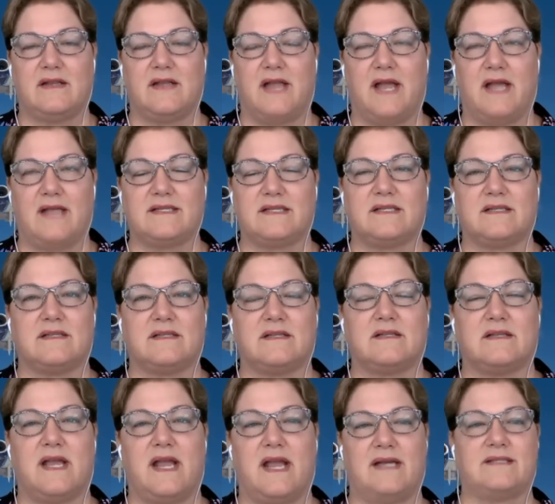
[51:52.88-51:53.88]
as a
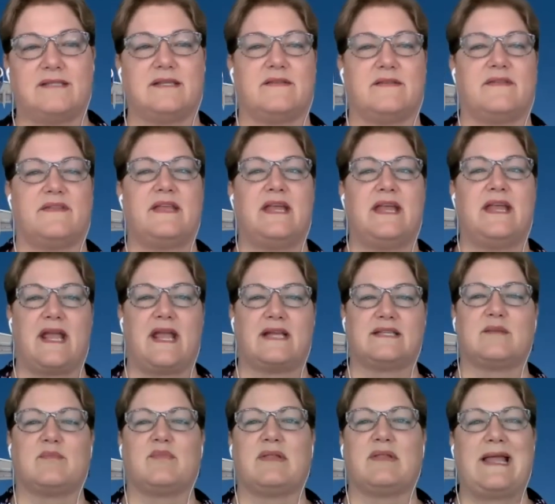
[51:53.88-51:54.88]
as a thing,
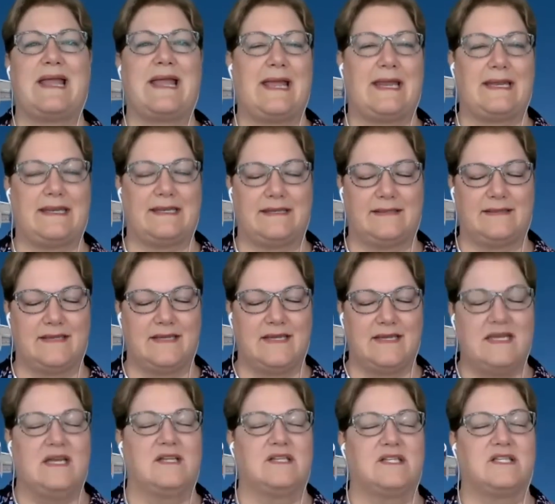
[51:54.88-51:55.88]
as a plan.
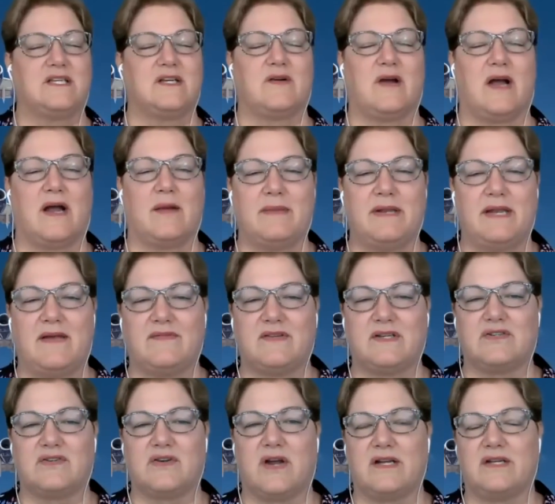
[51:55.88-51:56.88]
So I'm going to have
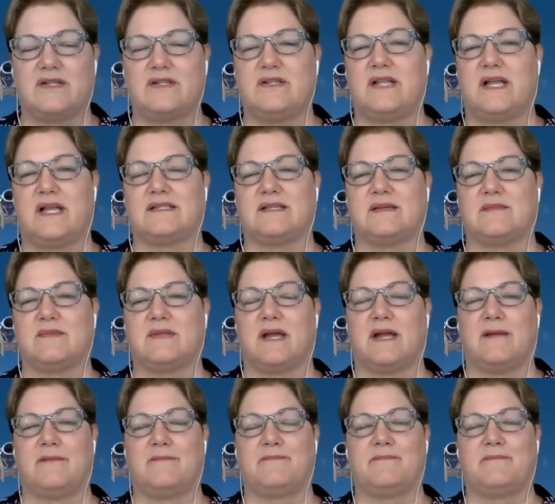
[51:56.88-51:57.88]
to try to do that
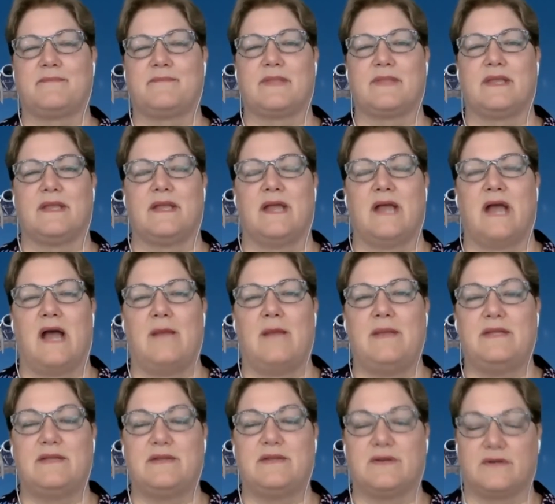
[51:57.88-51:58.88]
sometime. I'm
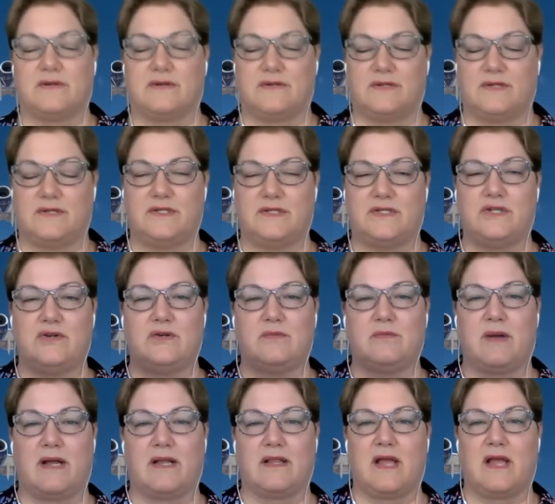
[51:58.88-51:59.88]
either doing
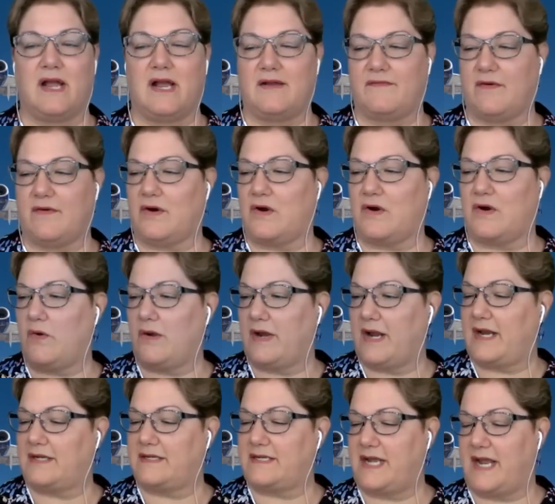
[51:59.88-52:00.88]
my life or going
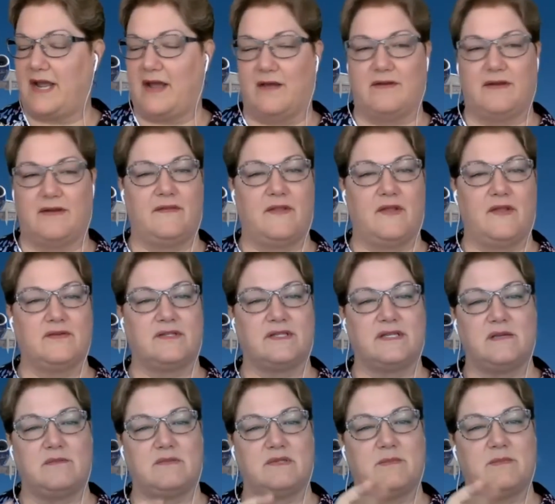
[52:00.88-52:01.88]
out of town and those
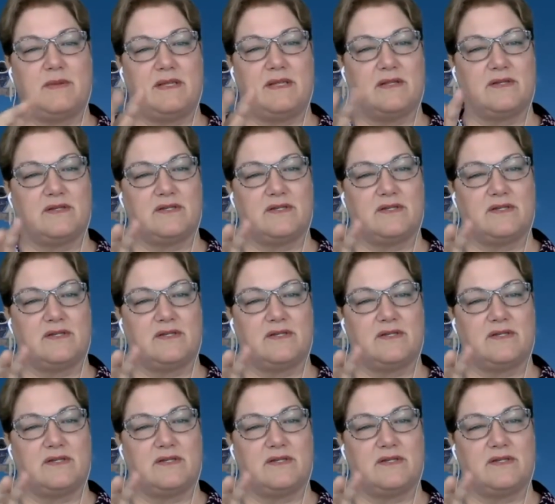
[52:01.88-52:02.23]
seems to be the